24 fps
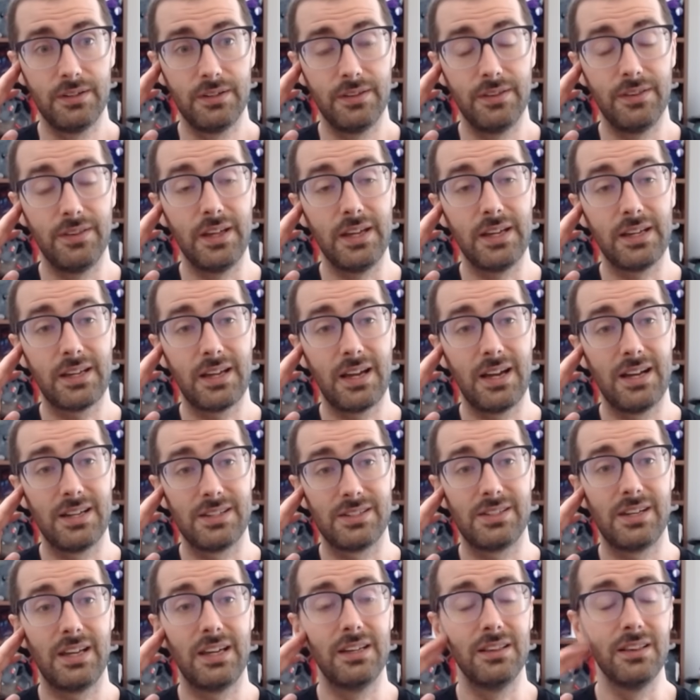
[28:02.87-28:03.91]
they
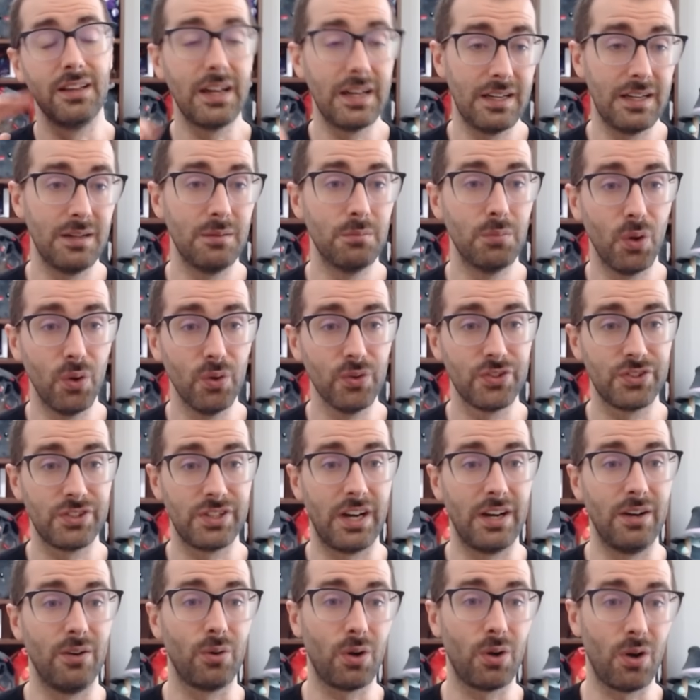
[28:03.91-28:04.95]
cast a Lightning Bolt
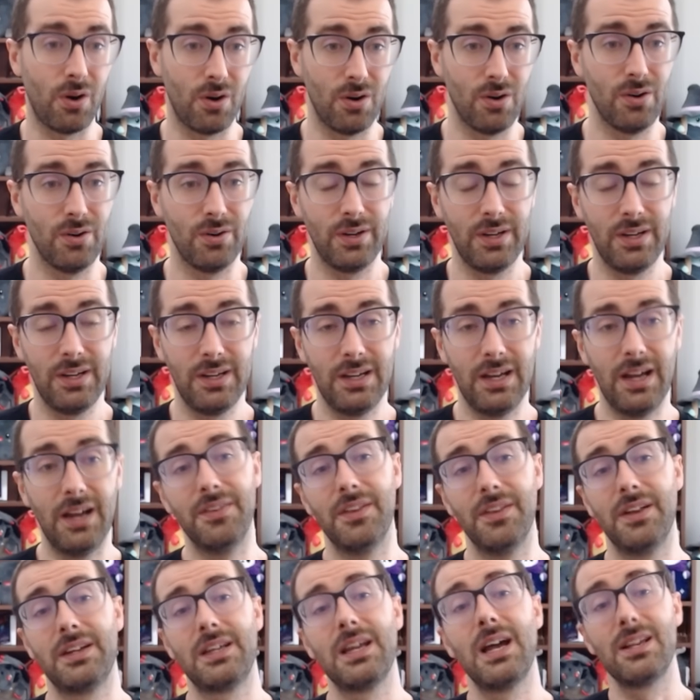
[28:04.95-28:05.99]
style card and
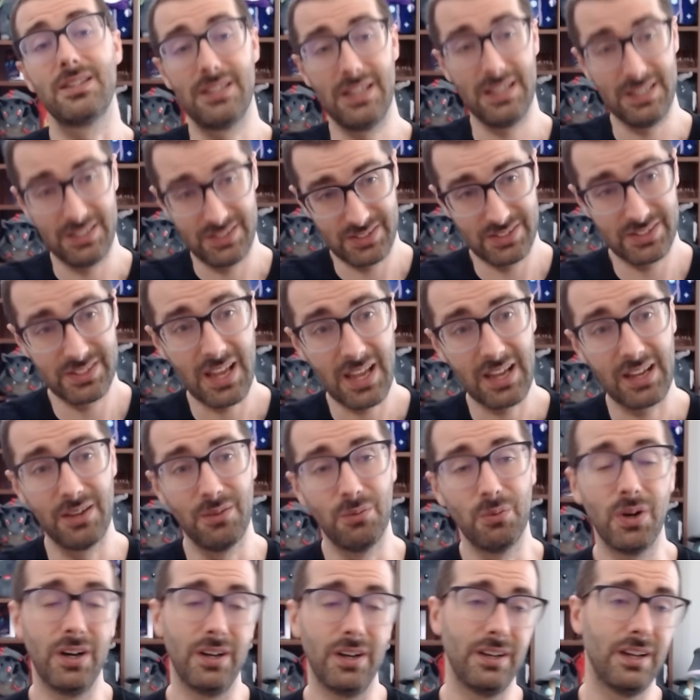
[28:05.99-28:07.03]
then cast a second
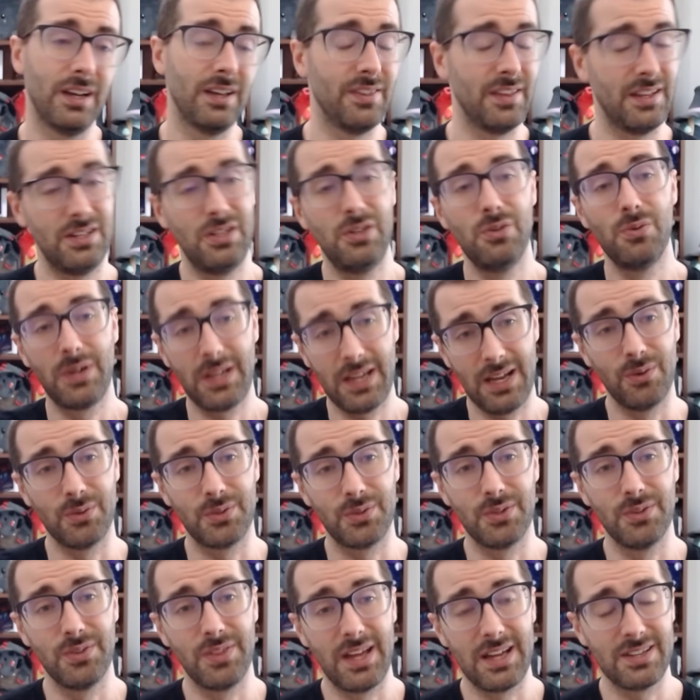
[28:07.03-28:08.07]
one, and then you
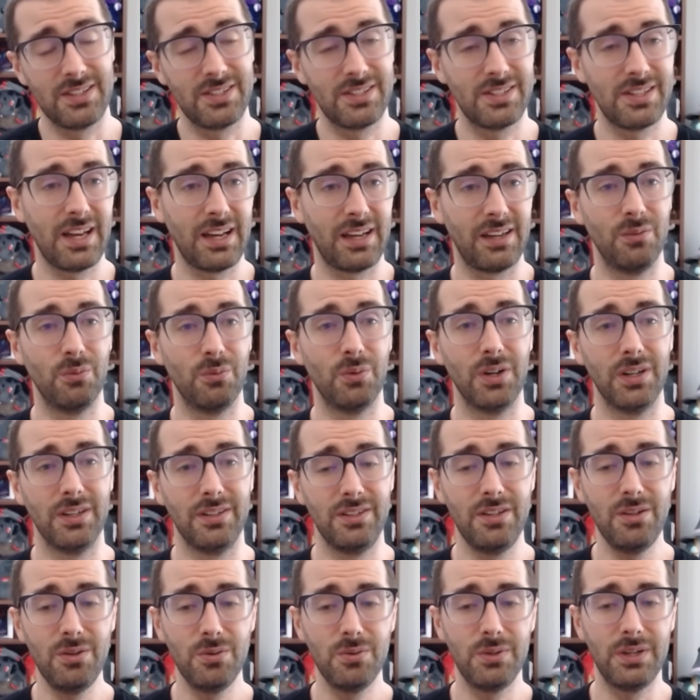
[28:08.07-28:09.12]
counter that second one,
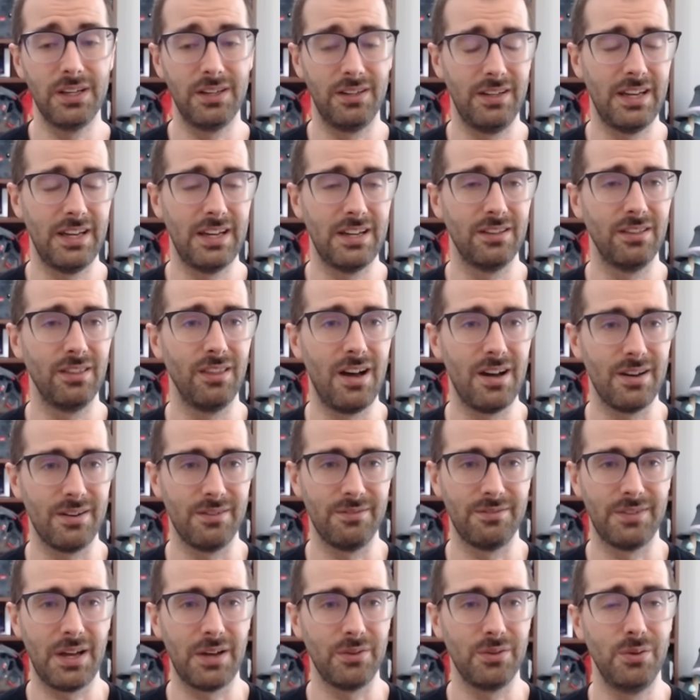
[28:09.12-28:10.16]
you get a lot of
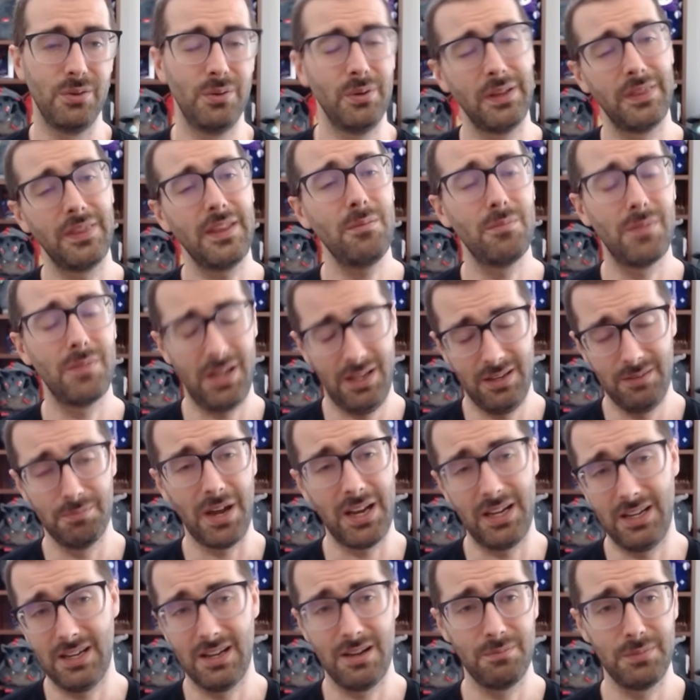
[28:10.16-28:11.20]
value, and they
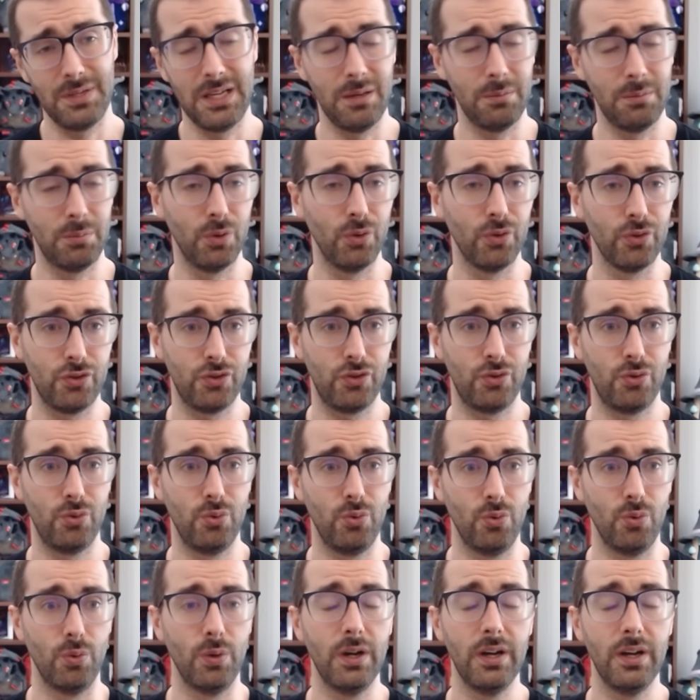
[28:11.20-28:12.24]
might not be able
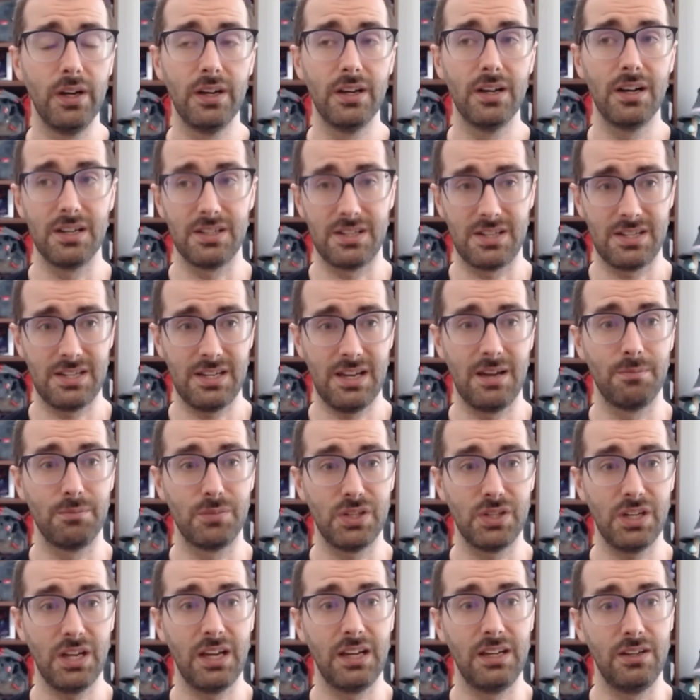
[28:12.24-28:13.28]
to attempt
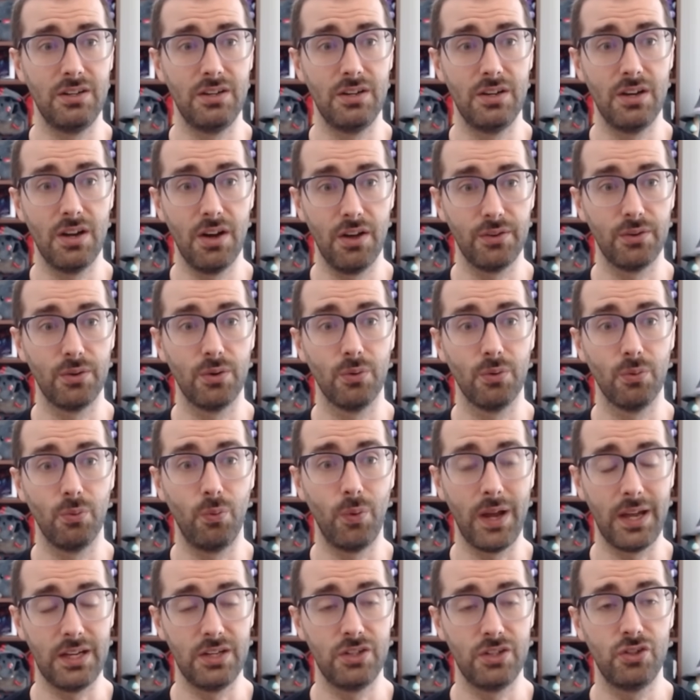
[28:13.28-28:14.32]
another
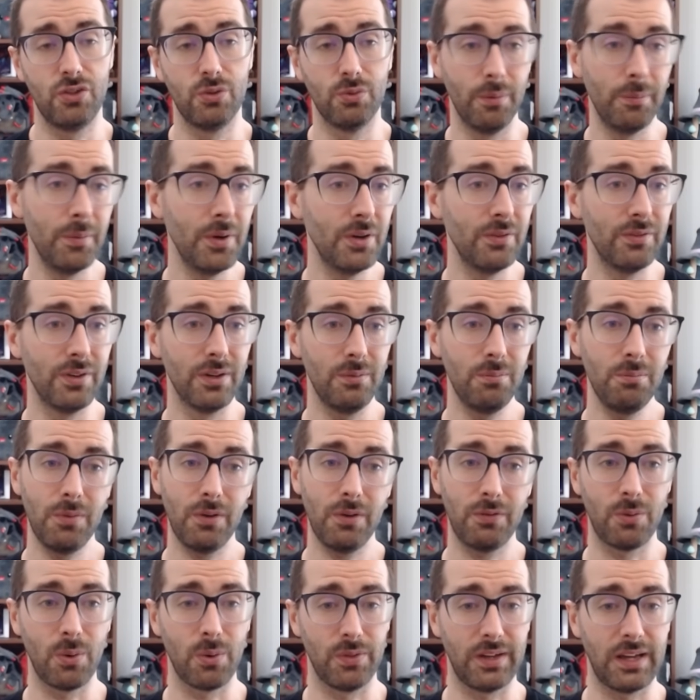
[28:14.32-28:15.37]
way to remove it
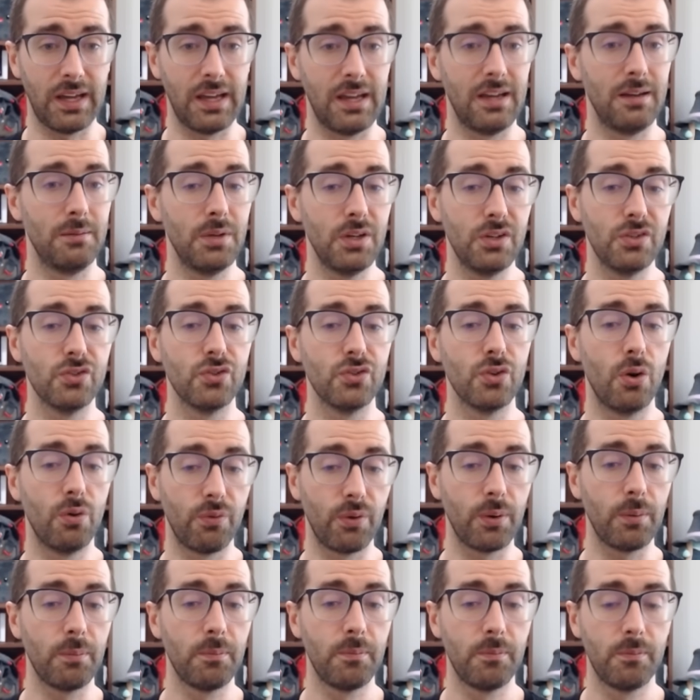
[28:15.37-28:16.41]
before the game is over.